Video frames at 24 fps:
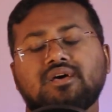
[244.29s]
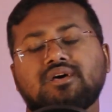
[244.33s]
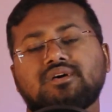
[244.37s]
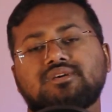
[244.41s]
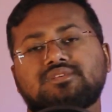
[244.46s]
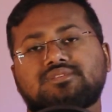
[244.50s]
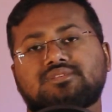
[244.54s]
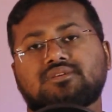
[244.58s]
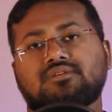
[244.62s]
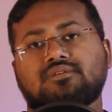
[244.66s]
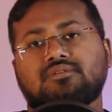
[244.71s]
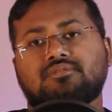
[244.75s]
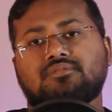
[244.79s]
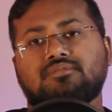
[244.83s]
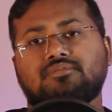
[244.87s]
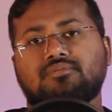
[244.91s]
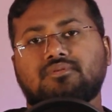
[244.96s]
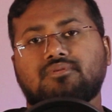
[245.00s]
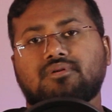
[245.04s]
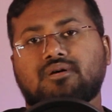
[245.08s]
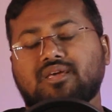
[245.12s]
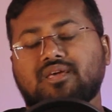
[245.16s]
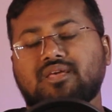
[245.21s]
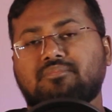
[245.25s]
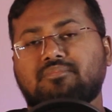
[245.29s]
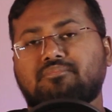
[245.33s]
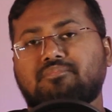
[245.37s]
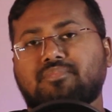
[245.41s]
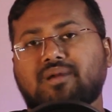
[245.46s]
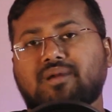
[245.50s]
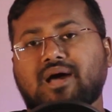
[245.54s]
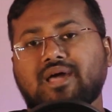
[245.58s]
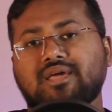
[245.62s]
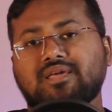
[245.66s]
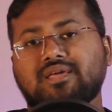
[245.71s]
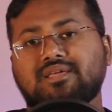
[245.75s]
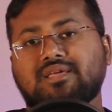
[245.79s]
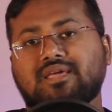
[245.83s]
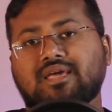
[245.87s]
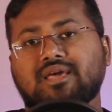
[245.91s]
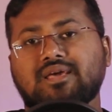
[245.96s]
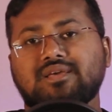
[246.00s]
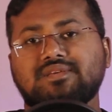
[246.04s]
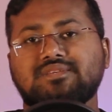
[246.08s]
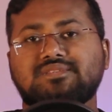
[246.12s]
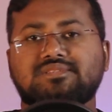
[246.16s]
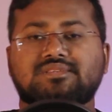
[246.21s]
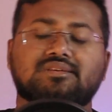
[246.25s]
So in my
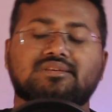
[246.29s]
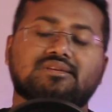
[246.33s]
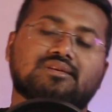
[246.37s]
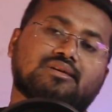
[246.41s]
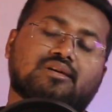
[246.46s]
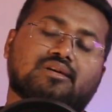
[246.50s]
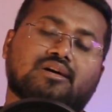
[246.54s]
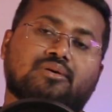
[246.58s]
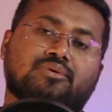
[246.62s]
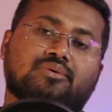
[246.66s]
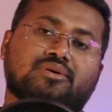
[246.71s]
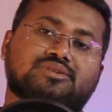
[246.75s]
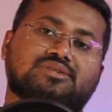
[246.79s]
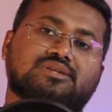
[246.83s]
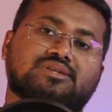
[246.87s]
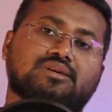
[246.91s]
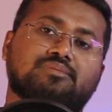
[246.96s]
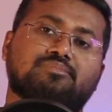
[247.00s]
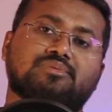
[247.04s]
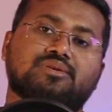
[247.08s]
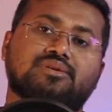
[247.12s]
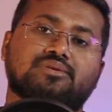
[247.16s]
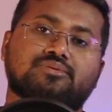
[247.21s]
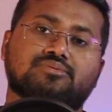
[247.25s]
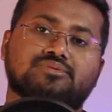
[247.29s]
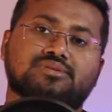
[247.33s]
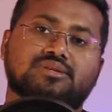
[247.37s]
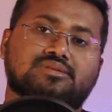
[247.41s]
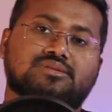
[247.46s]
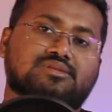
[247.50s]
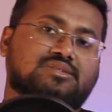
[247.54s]
case, our team uses